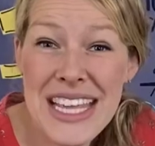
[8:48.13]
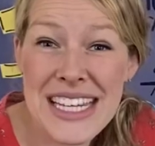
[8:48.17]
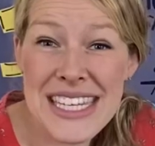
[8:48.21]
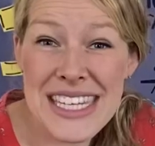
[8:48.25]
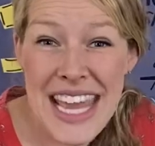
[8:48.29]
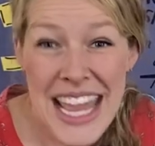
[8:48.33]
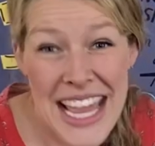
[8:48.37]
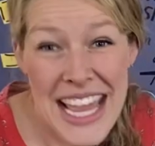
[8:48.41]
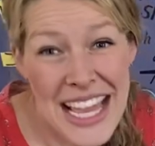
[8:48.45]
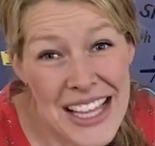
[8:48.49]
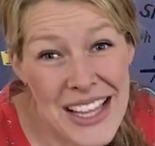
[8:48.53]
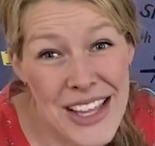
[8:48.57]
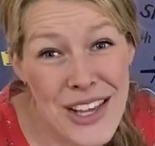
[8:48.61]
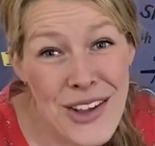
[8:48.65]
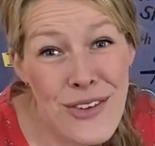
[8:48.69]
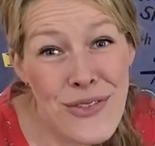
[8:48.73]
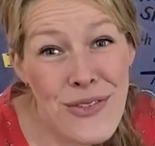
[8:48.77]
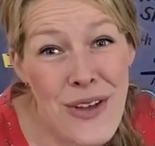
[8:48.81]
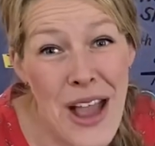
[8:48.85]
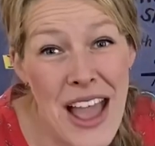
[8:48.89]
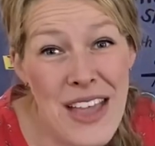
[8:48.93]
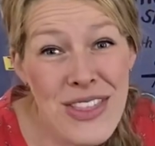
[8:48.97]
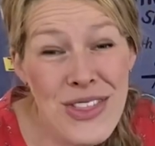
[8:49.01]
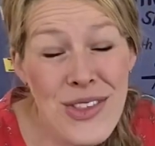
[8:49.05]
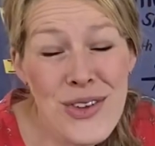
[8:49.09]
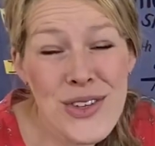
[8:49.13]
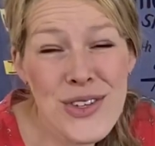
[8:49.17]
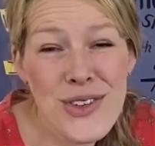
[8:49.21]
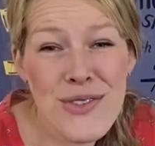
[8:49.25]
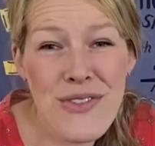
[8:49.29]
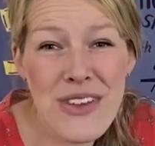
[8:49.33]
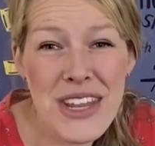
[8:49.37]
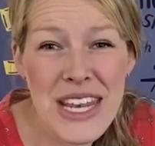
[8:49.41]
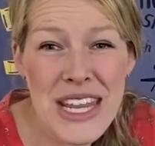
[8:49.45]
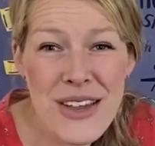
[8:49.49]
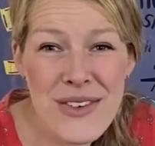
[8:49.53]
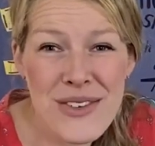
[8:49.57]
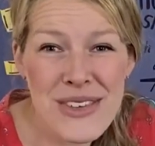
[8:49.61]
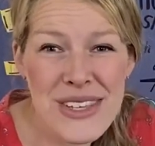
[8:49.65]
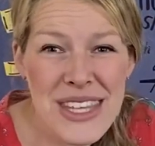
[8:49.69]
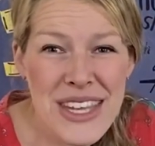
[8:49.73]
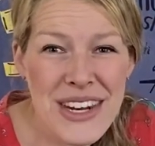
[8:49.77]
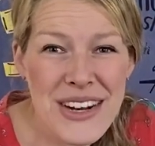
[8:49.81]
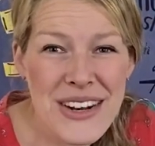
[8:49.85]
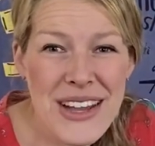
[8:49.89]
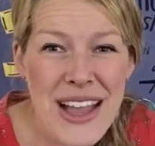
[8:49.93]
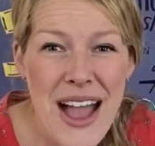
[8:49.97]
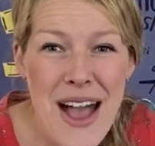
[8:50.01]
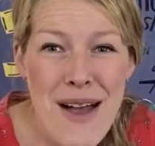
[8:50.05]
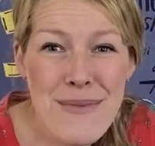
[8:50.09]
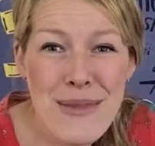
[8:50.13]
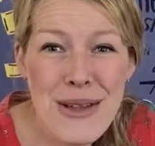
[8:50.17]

take a look at those videos that are coming